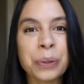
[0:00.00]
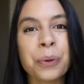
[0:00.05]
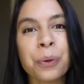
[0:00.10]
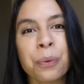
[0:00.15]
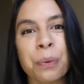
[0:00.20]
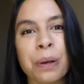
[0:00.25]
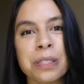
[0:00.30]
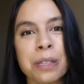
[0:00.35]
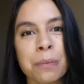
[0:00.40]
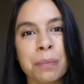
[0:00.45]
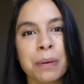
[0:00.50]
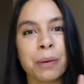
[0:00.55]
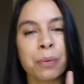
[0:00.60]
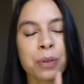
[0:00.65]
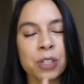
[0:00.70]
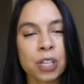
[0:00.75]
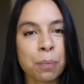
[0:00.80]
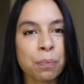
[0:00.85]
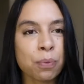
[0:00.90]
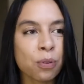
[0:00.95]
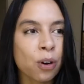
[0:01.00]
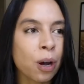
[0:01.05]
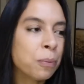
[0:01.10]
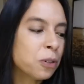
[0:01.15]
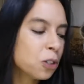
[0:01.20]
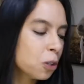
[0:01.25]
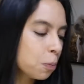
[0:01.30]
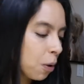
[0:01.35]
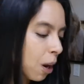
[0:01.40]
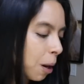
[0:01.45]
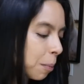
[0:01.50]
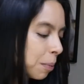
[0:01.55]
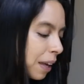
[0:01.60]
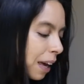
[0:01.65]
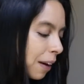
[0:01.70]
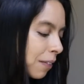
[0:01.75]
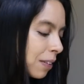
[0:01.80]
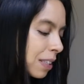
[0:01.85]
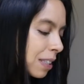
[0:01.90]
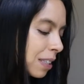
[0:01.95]
cool recipe, which I promise you probably
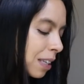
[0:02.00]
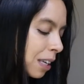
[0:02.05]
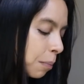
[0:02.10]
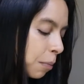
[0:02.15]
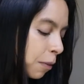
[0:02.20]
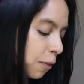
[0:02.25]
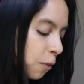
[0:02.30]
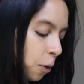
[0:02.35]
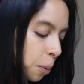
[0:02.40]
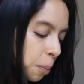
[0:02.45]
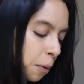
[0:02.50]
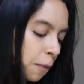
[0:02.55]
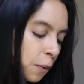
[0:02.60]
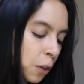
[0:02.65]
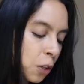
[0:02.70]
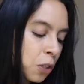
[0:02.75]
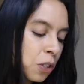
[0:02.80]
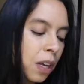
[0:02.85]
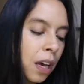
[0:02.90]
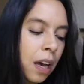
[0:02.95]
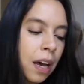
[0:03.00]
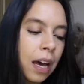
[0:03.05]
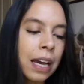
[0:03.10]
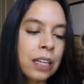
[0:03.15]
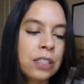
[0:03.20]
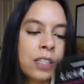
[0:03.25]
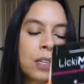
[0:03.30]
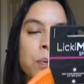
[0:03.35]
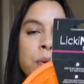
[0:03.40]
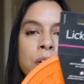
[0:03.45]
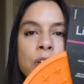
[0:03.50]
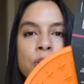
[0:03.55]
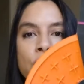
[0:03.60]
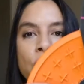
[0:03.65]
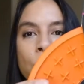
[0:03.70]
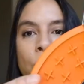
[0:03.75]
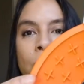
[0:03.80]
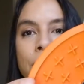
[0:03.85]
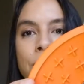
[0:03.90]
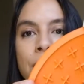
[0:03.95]
haven't seen before. But first, I did want to
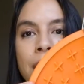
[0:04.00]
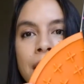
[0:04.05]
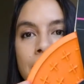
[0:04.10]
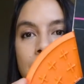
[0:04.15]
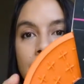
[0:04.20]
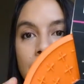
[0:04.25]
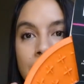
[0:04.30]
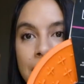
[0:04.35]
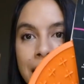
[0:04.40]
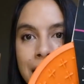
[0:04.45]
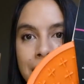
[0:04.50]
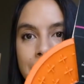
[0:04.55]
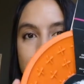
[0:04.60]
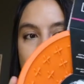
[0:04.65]
show off the Lick